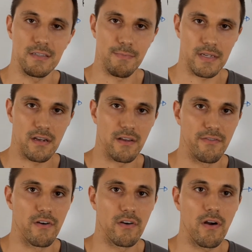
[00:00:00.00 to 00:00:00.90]
especially
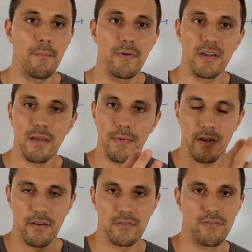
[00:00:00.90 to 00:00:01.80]
for a company but
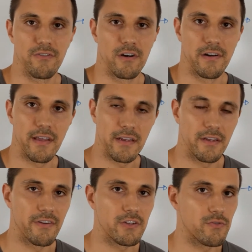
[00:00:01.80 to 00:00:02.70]
also for an
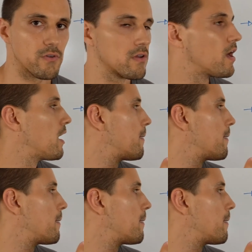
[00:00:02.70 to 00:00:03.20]
individual,